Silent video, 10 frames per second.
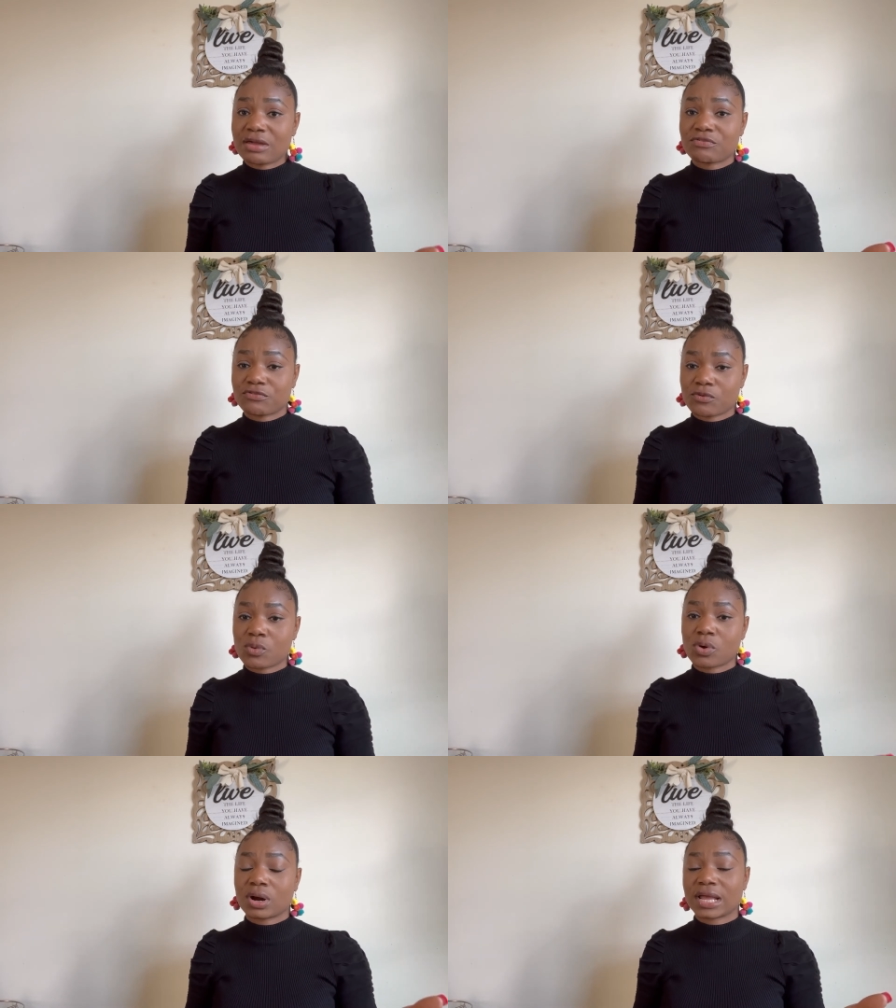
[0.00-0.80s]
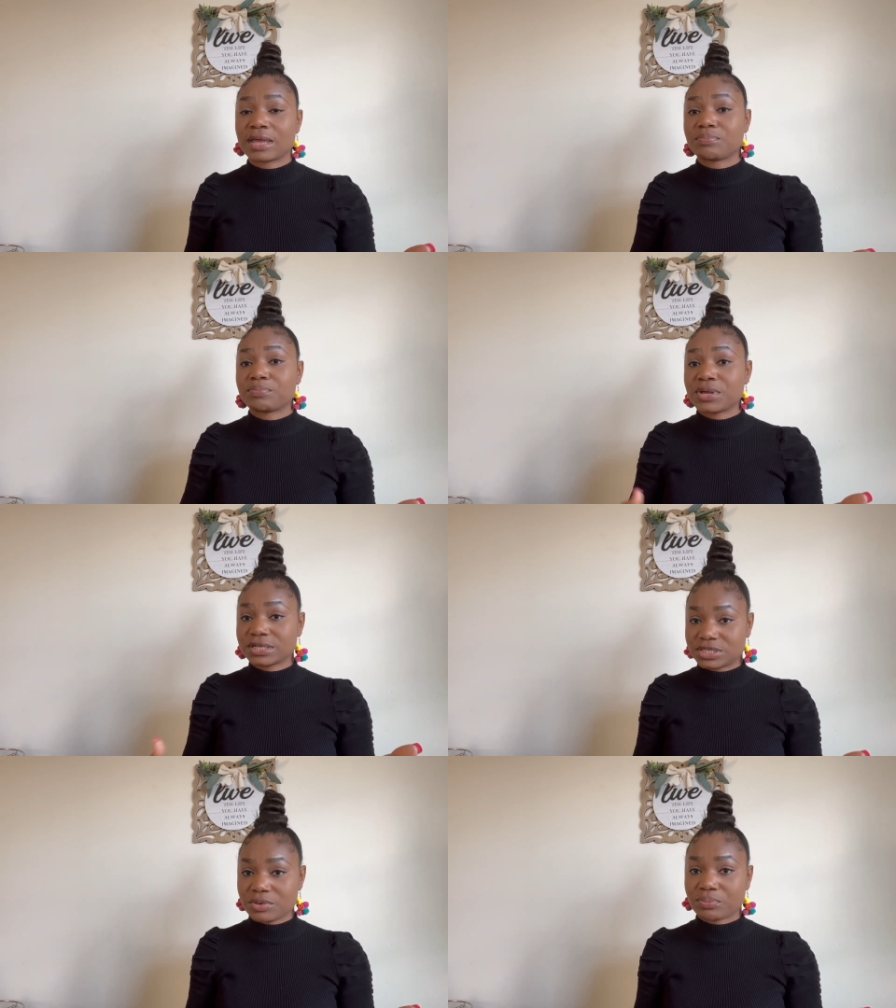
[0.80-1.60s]
for a
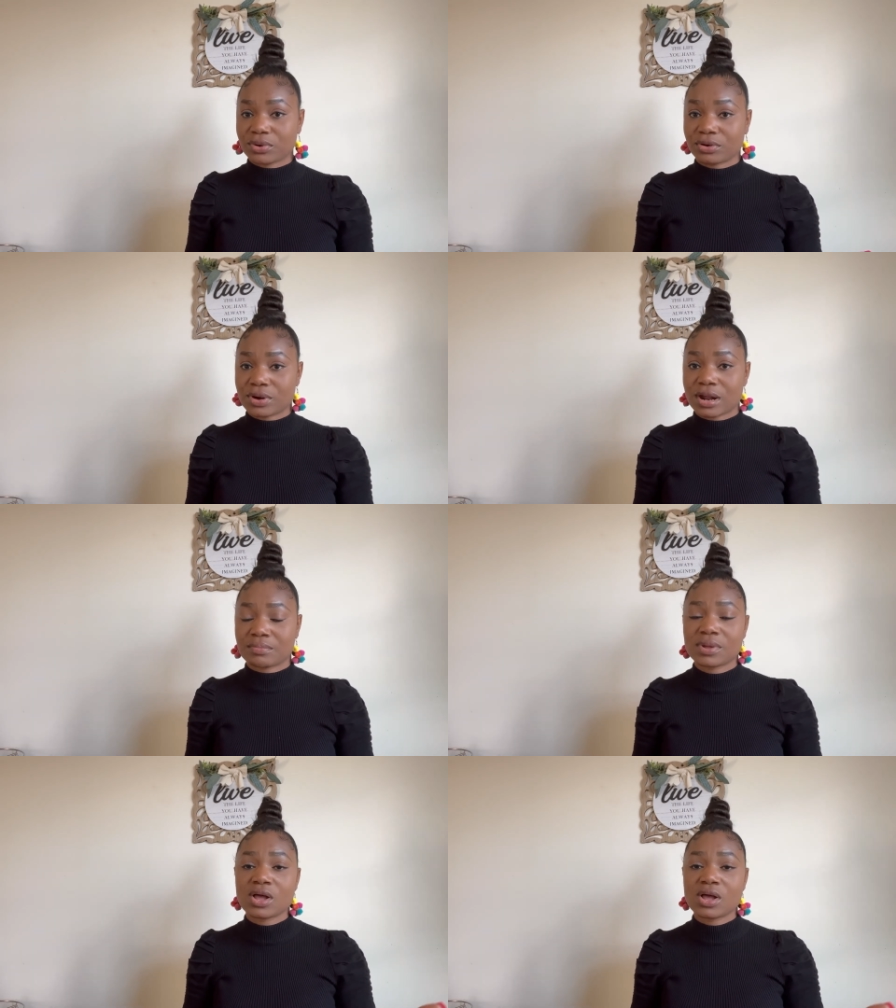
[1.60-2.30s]
PhD program